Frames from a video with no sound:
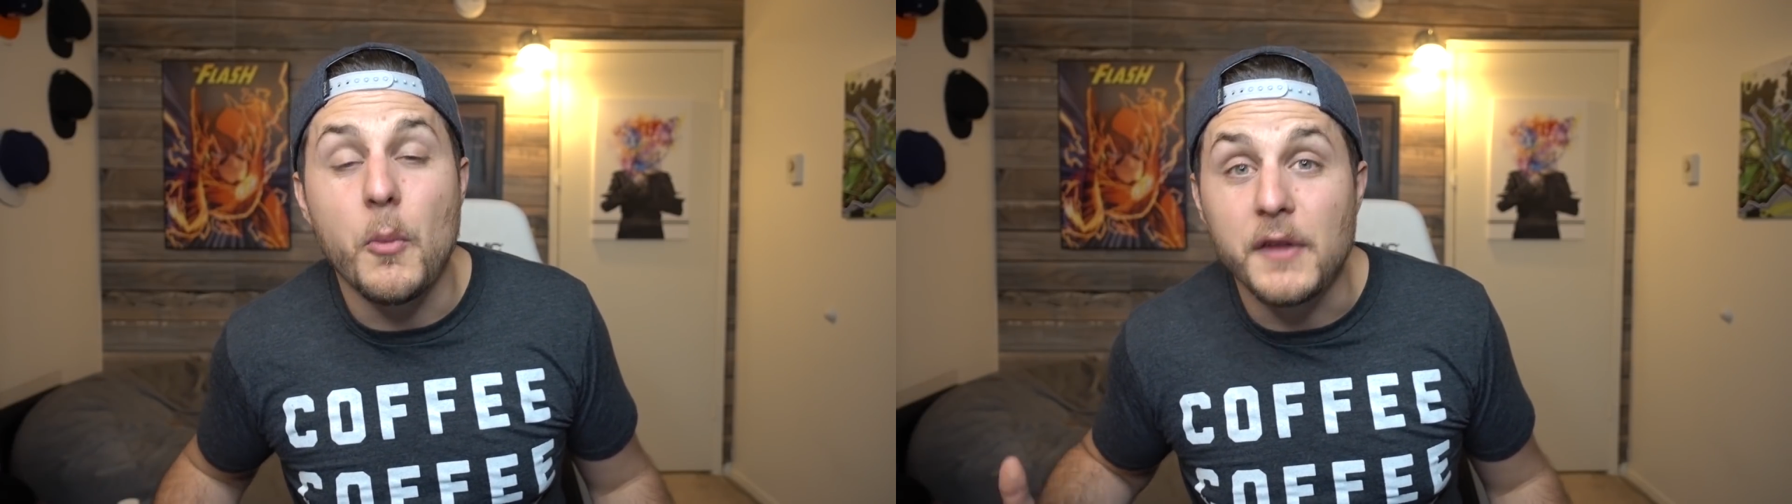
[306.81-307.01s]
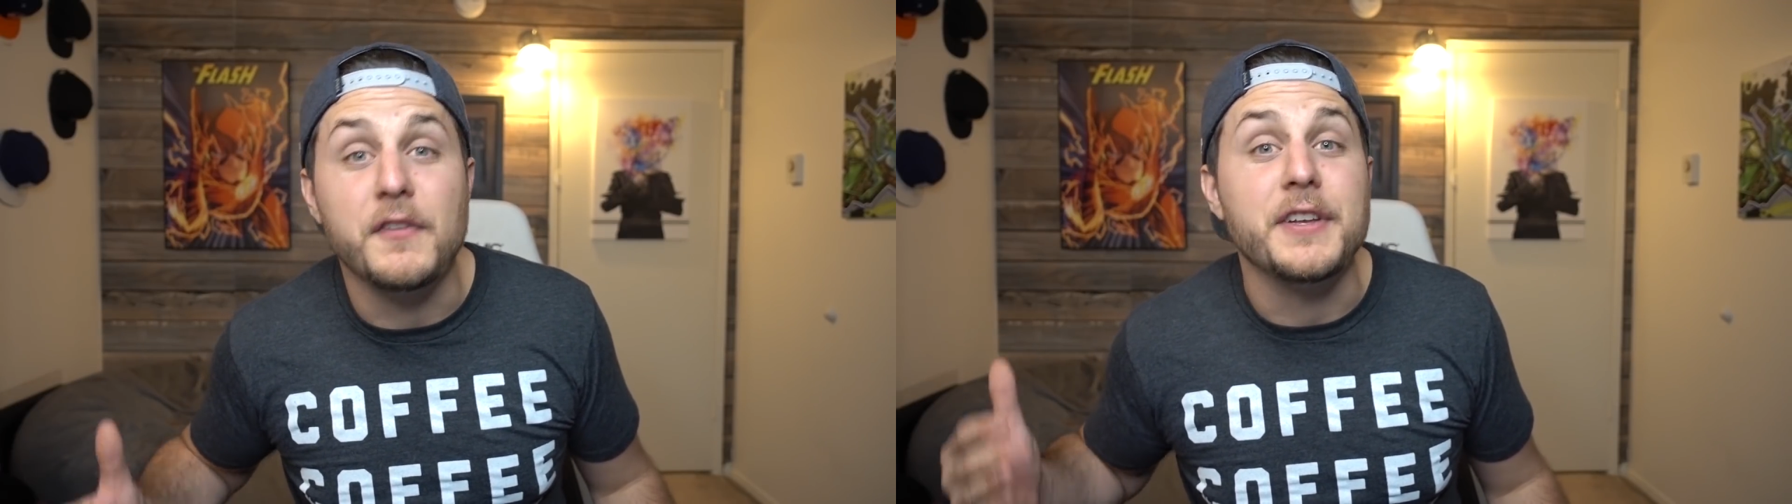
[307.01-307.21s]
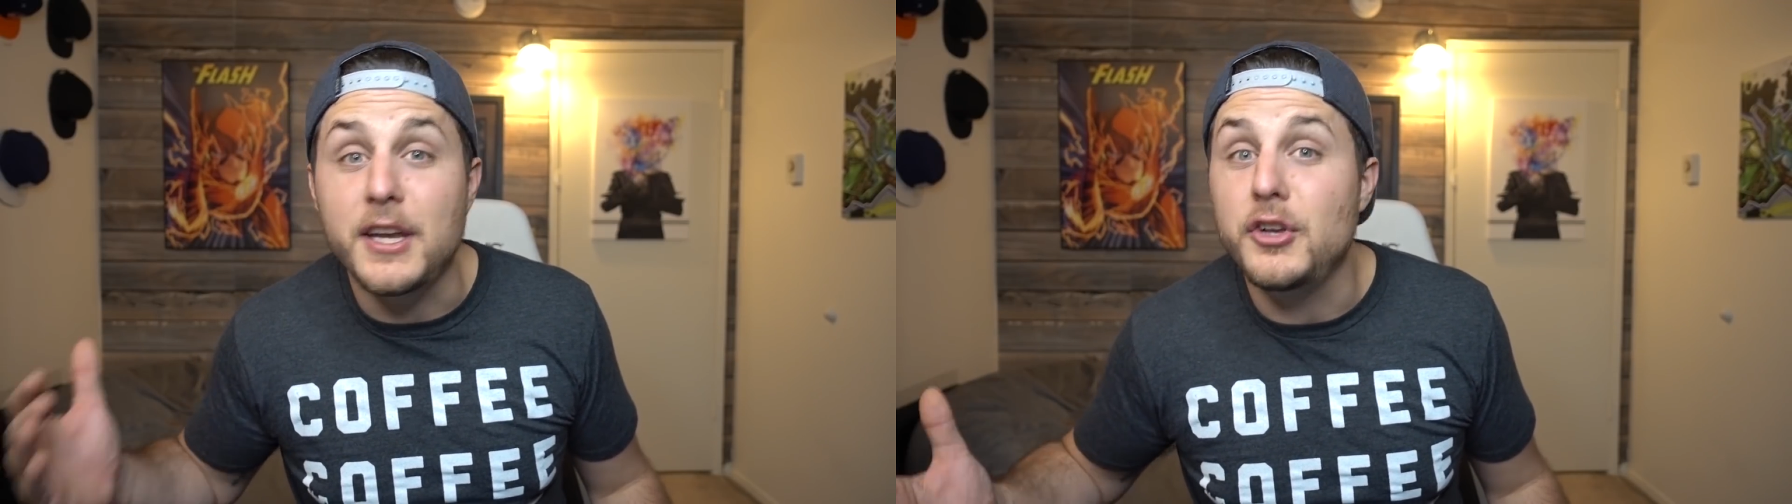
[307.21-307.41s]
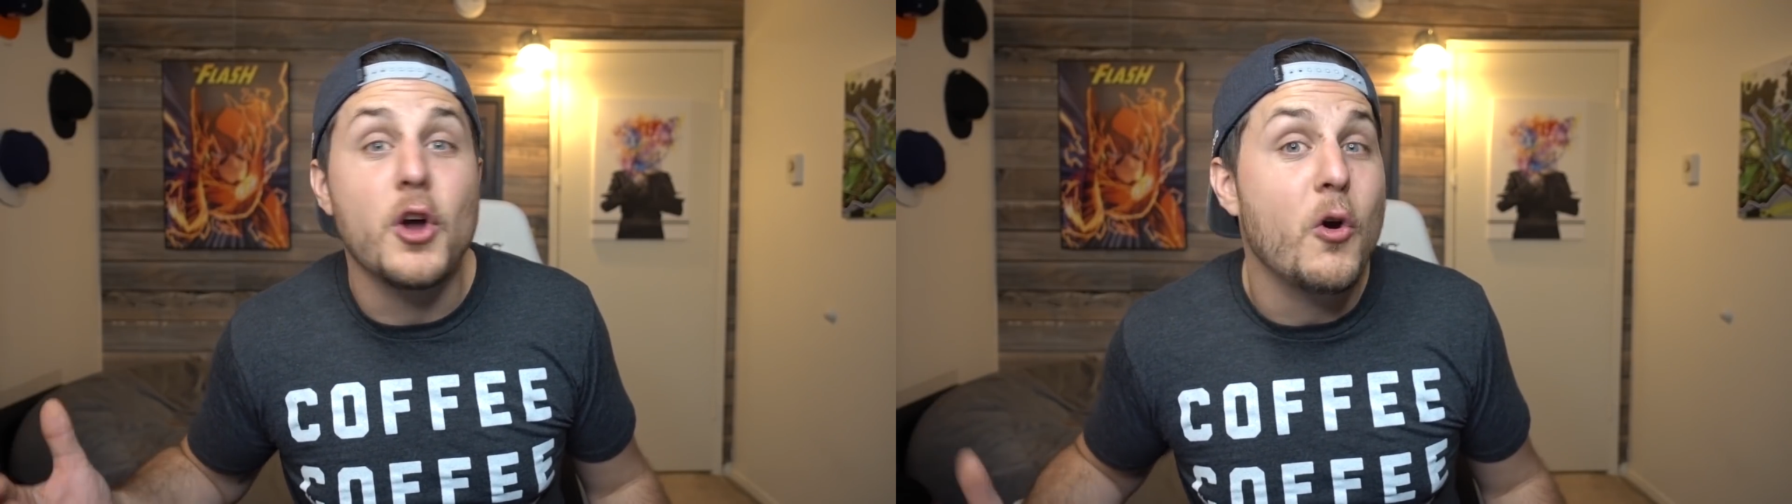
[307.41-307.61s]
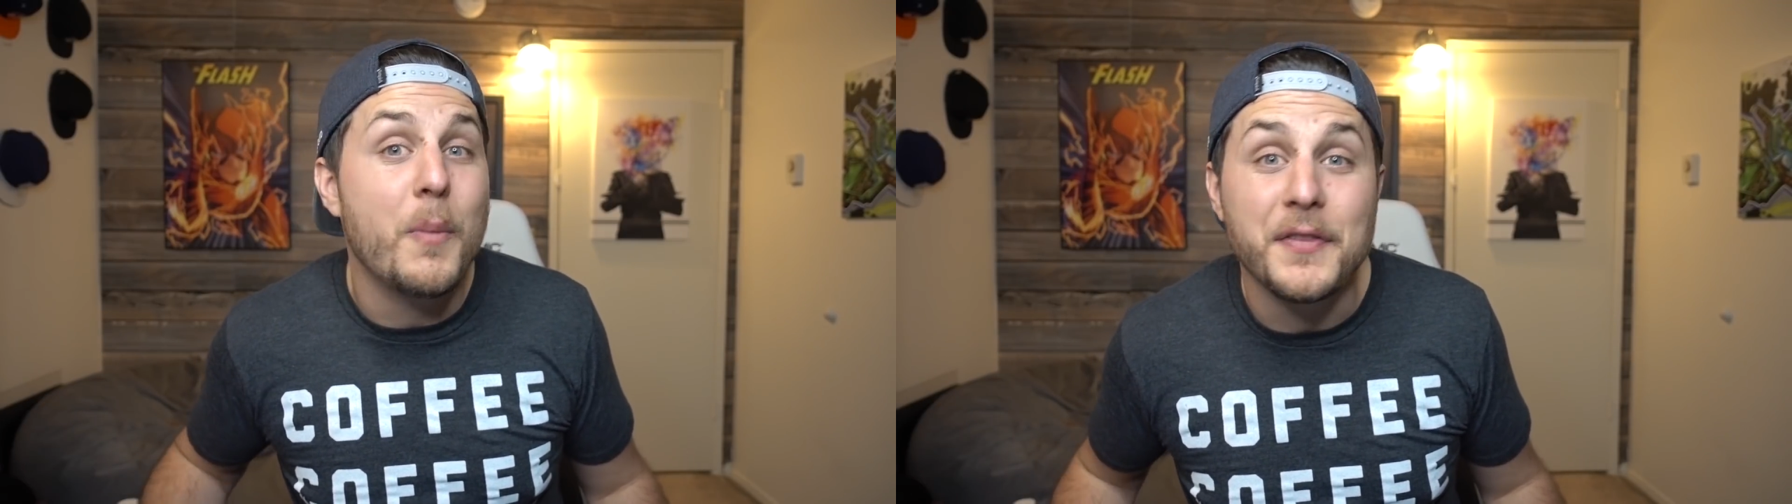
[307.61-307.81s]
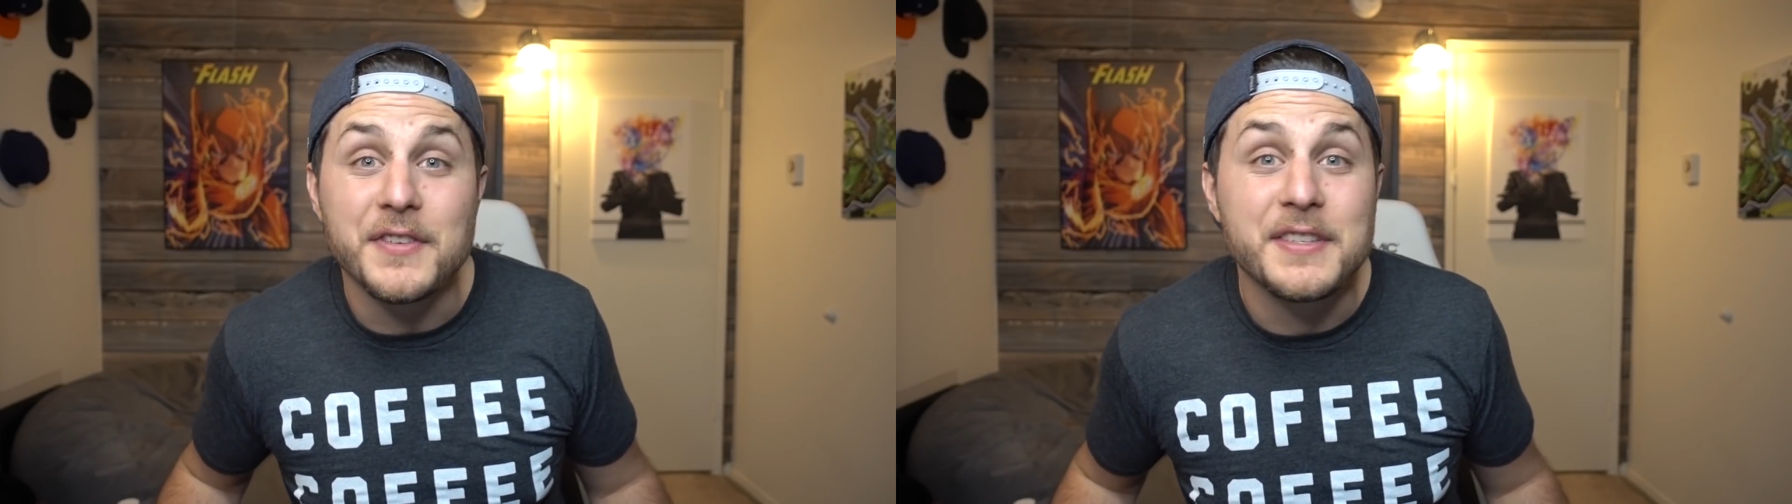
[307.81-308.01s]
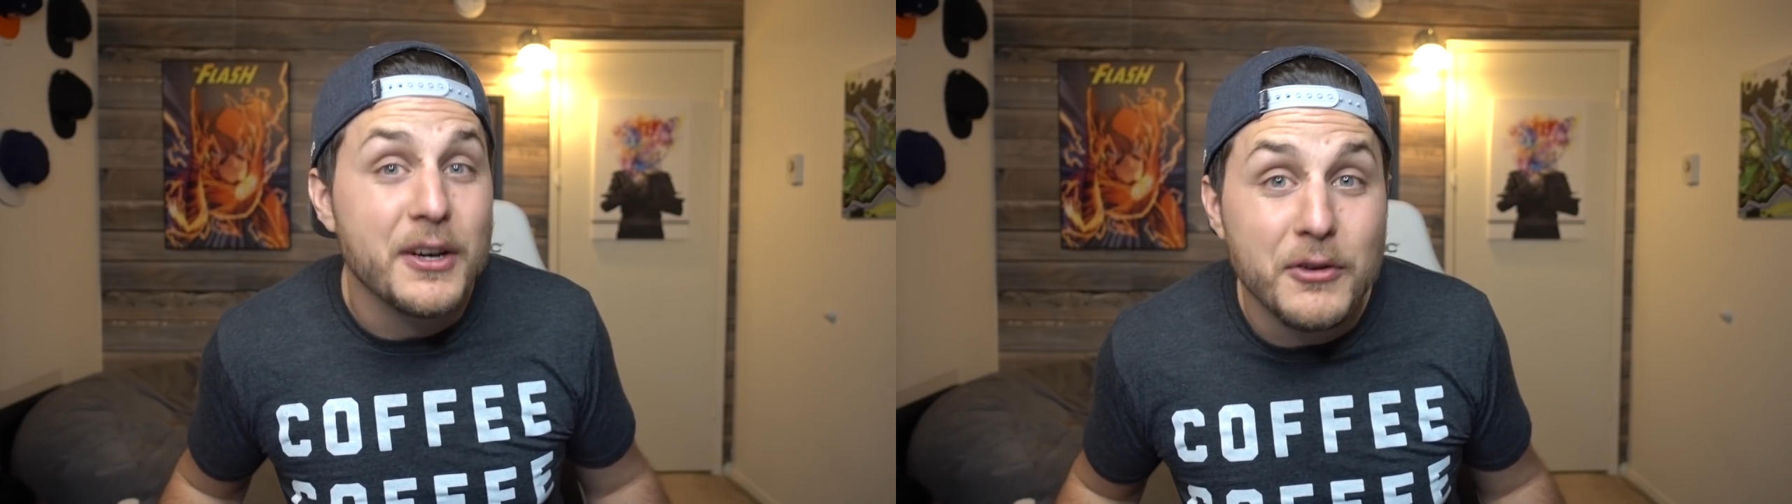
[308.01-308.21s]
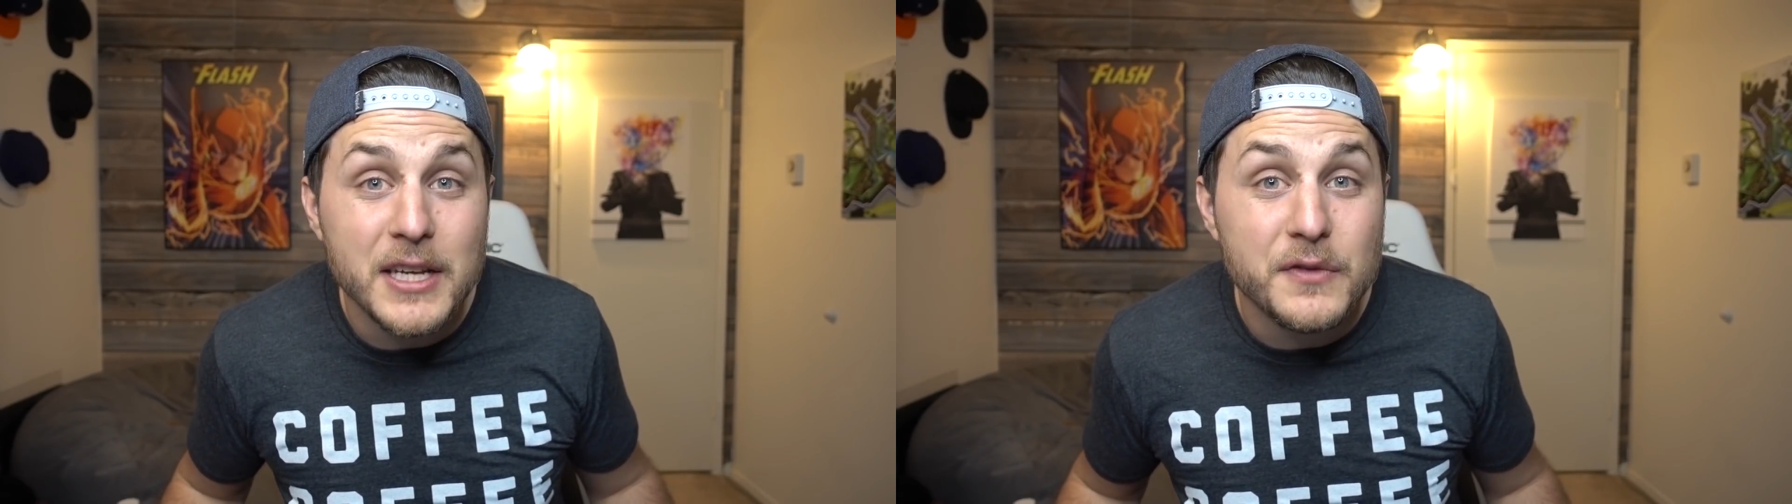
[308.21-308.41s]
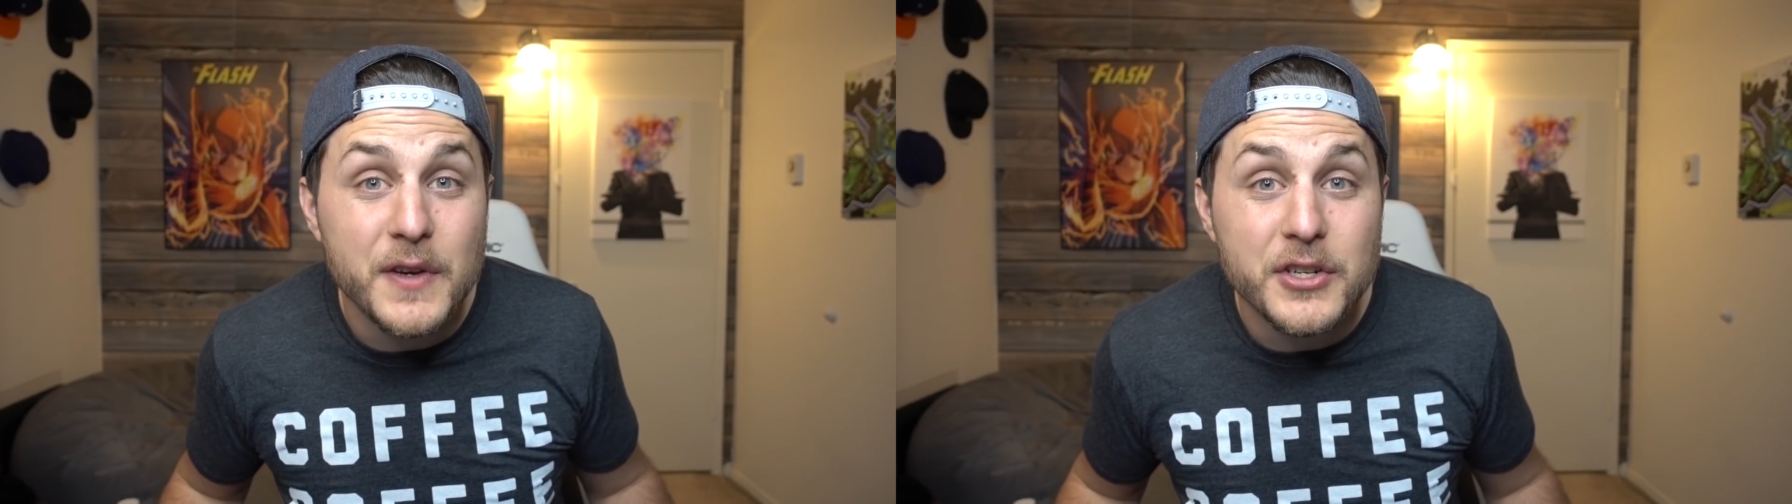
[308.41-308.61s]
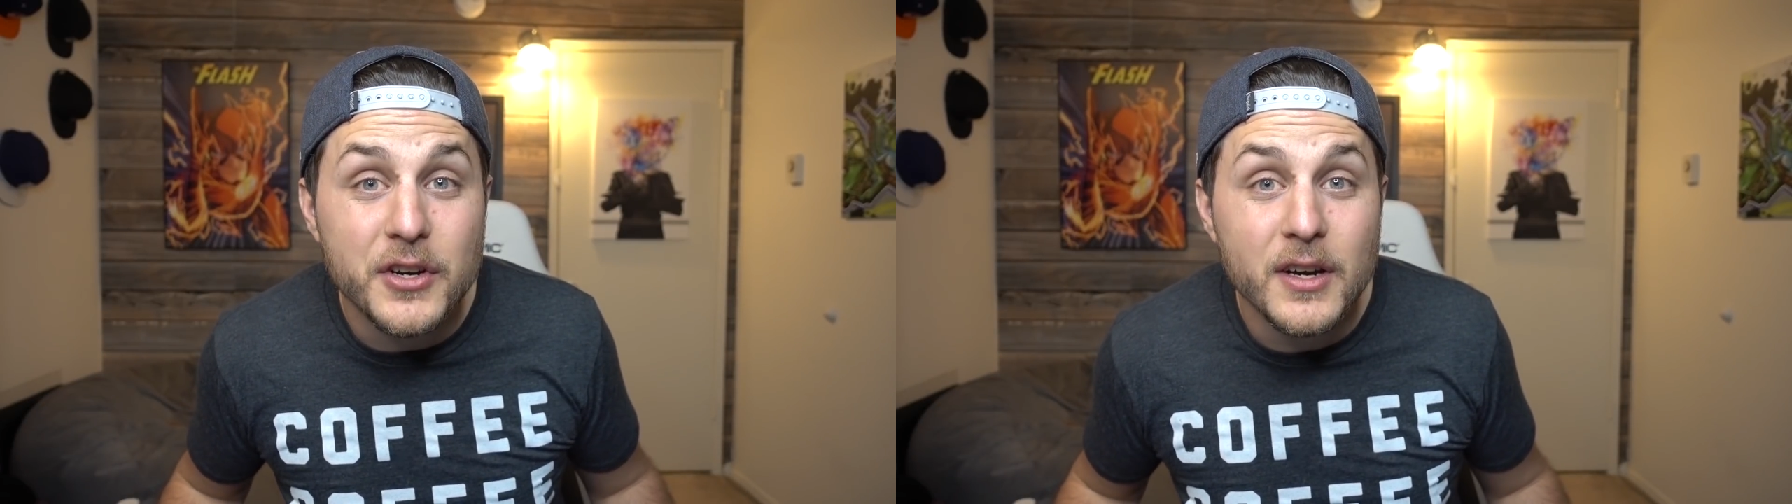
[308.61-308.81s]
but if you didn't know about the synchronize
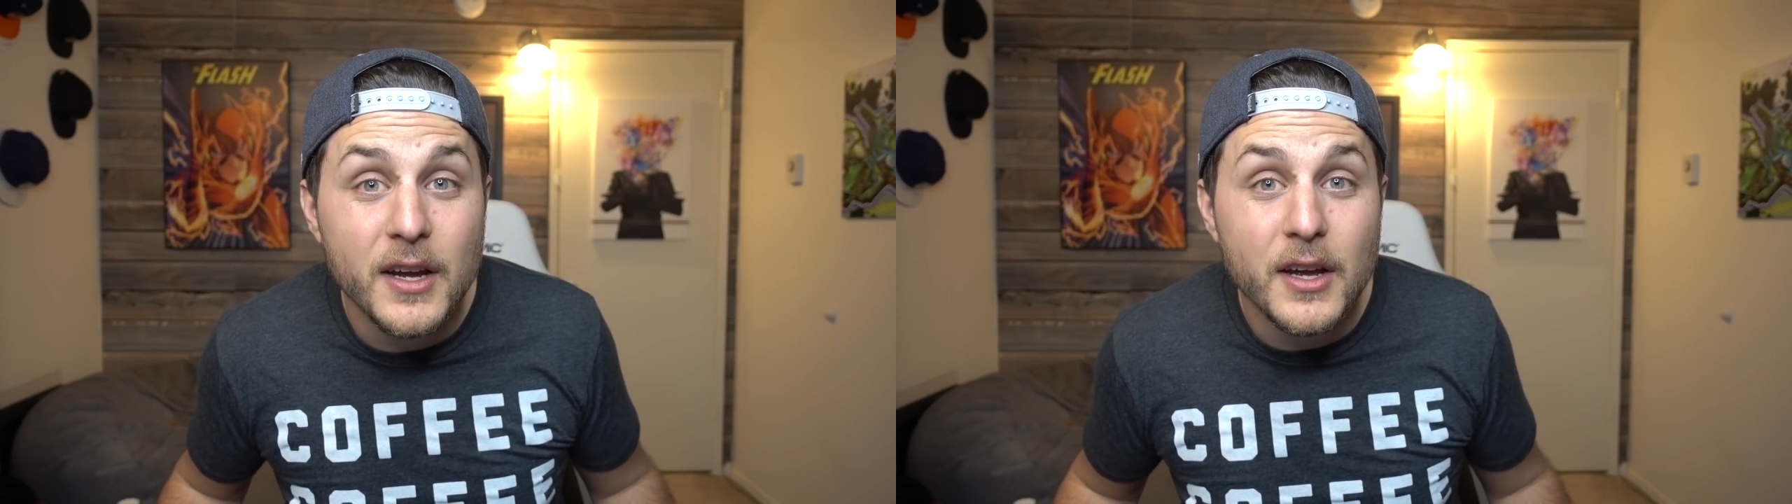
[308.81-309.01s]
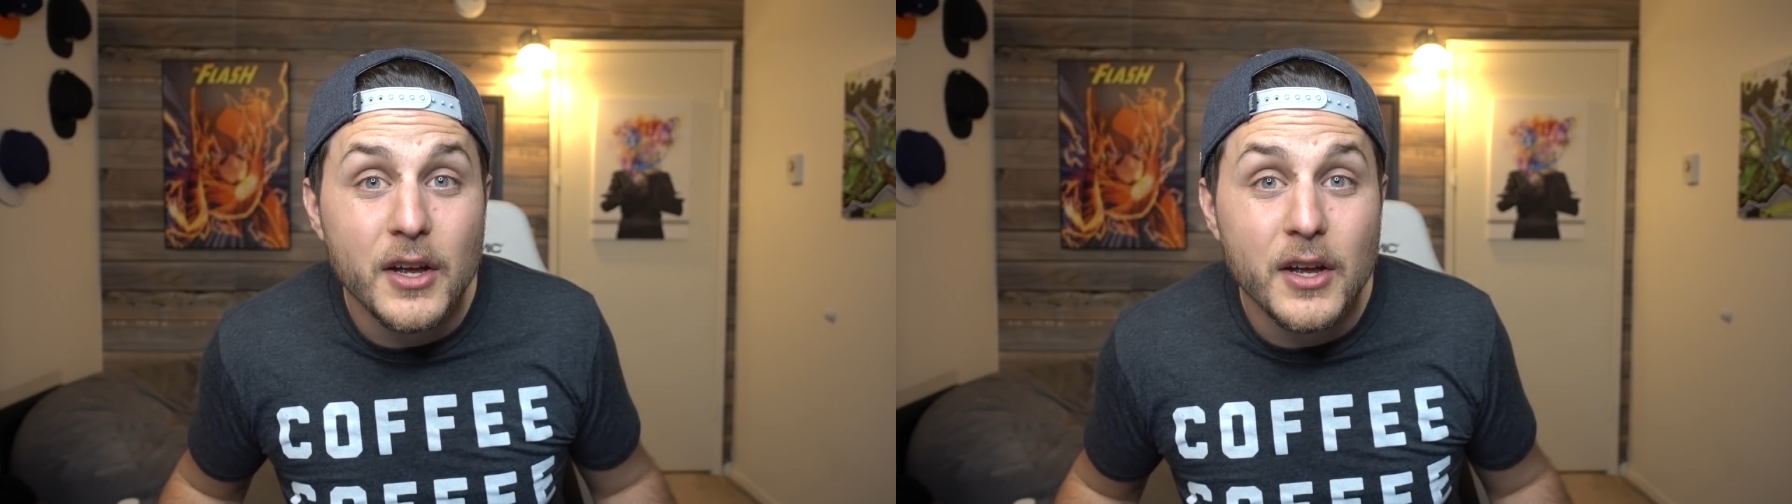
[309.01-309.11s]
feature,